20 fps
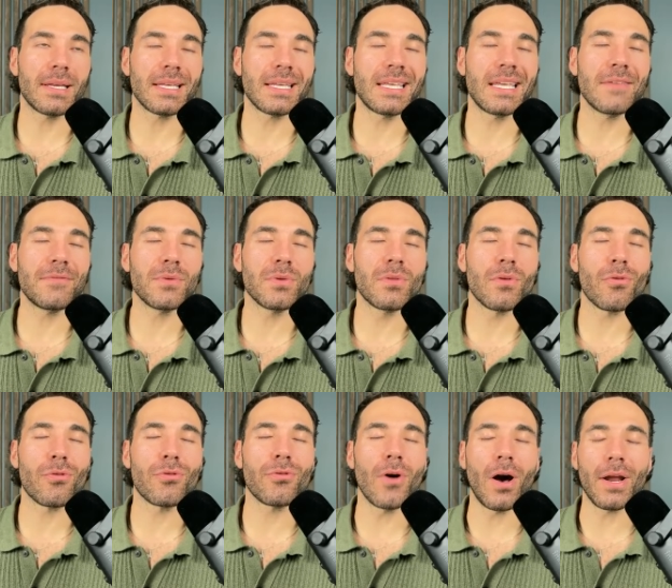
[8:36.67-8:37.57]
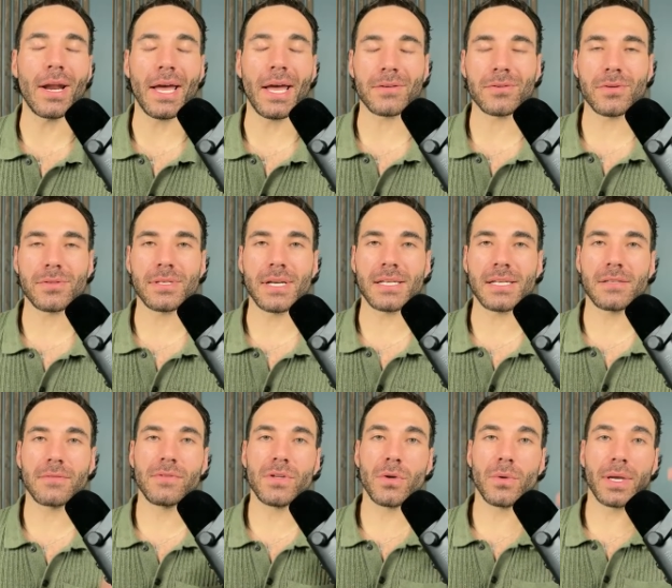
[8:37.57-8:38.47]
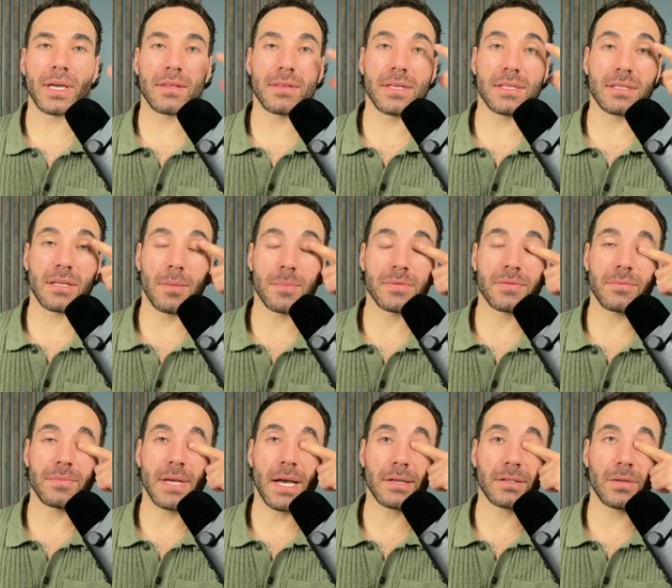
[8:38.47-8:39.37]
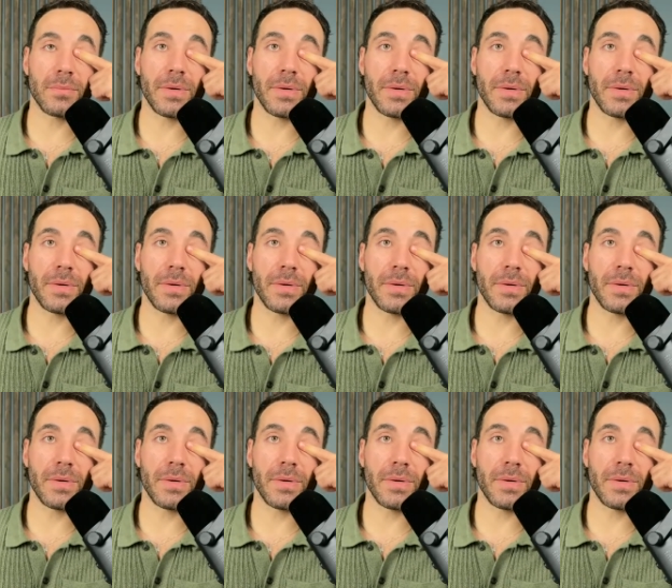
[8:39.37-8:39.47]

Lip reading: give you the thought exercise of doing, and this comes from Dr.